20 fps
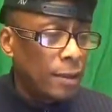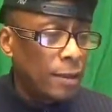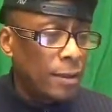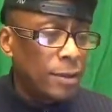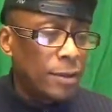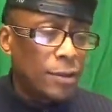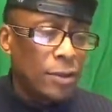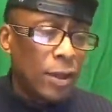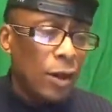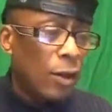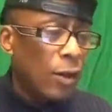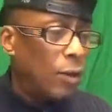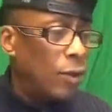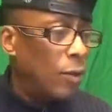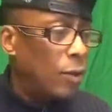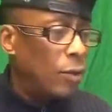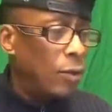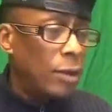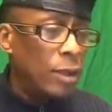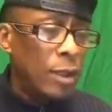
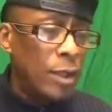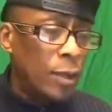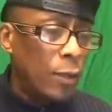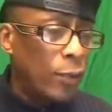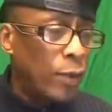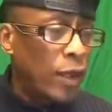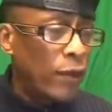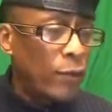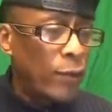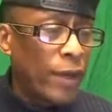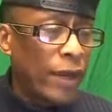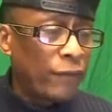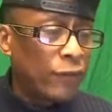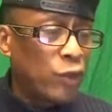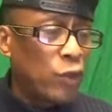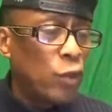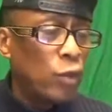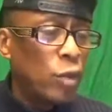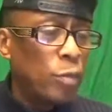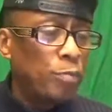So whatever we have to
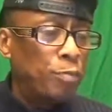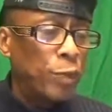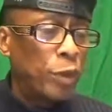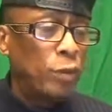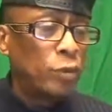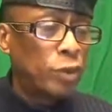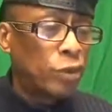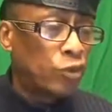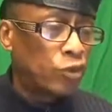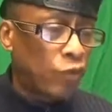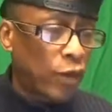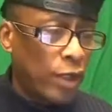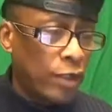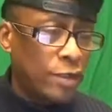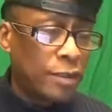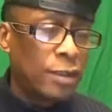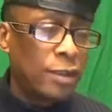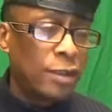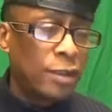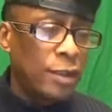do to build the
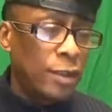trust,